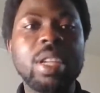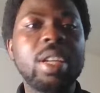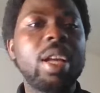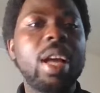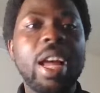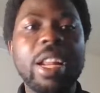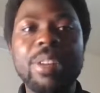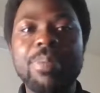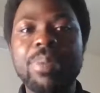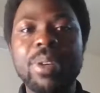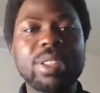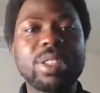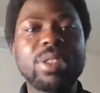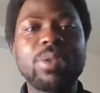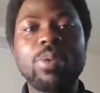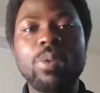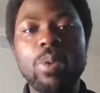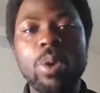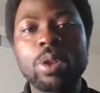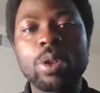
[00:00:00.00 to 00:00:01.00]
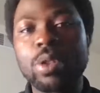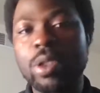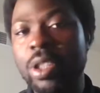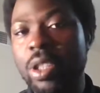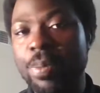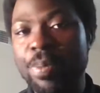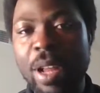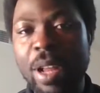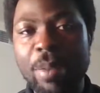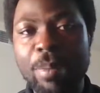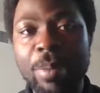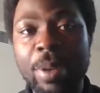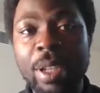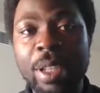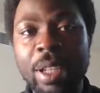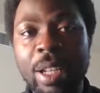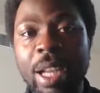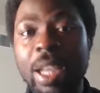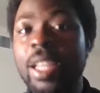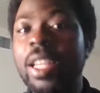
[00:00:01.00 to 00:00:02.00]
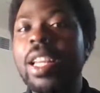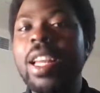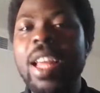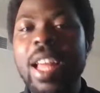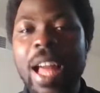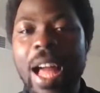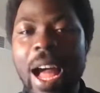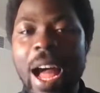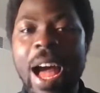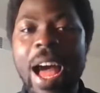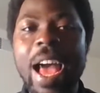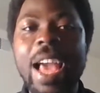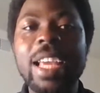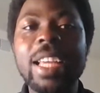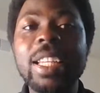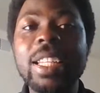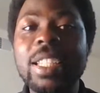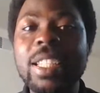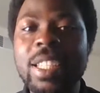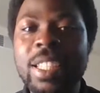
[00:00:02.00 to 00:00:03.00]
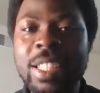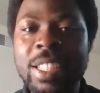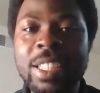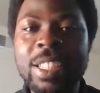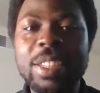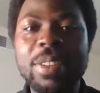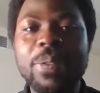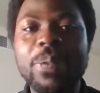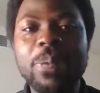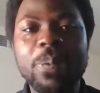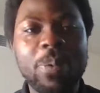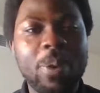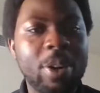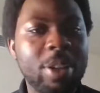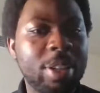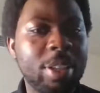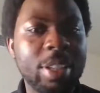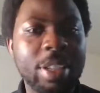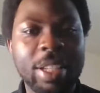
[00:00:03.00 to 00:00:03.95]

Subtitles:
And the person walked to the department like, I need funding.